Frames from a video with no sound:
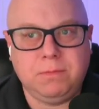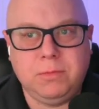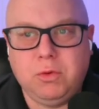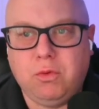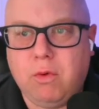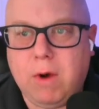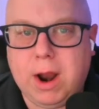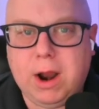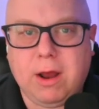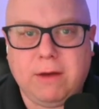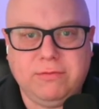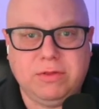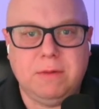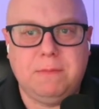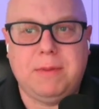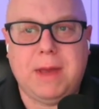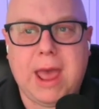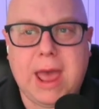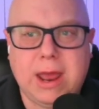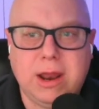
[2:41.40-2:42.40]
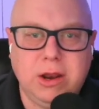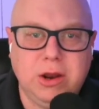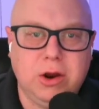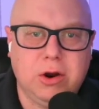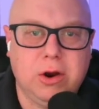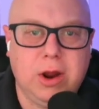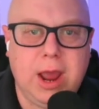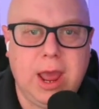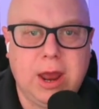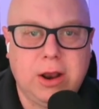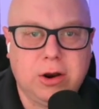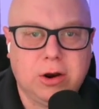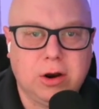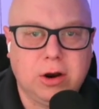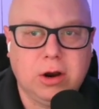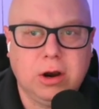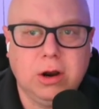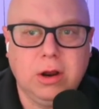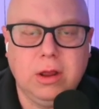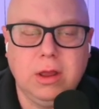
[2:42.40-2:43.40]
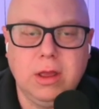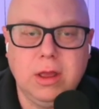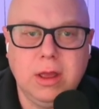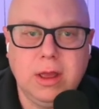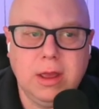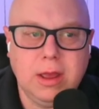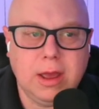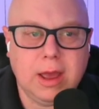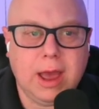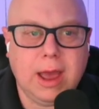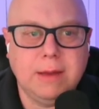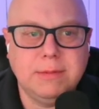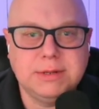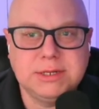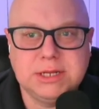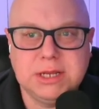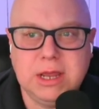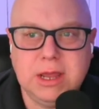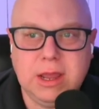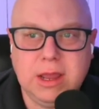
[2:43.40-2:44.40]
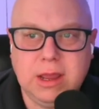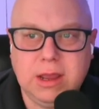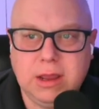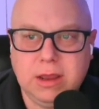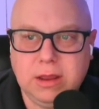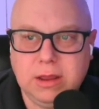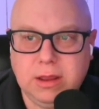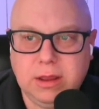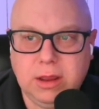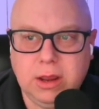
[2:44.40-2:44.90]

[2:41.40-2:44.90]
right off the bat in your header, I'm seeing